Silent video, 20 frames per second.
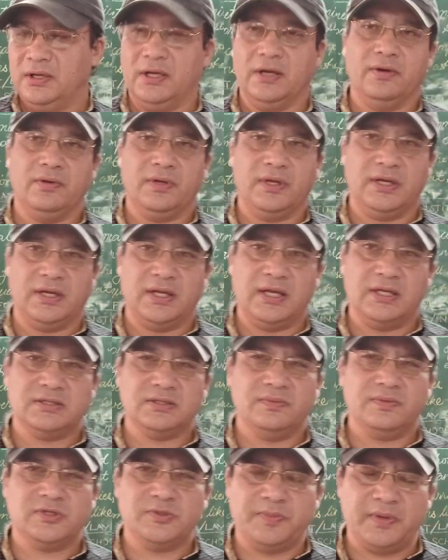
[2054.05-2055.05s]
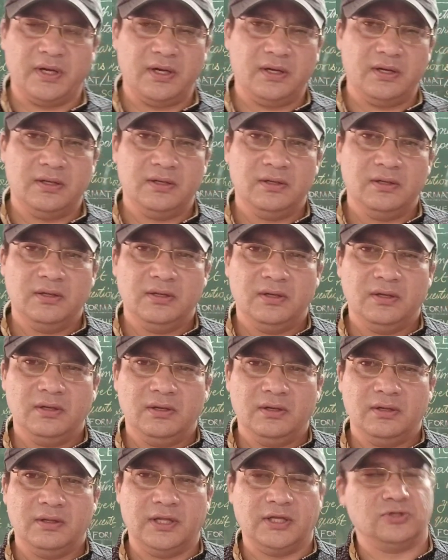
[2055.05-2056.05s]
Now, in case of spirit,
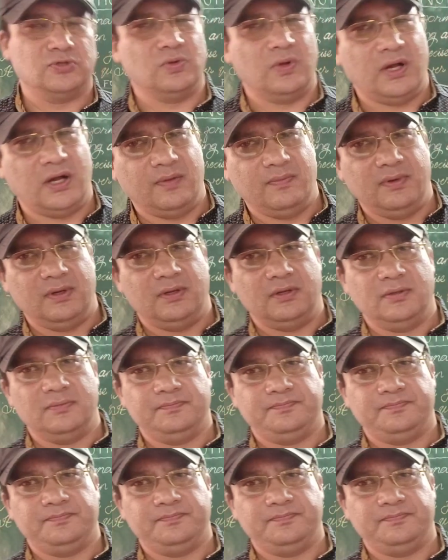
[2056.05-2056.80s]
there is no heartbeat.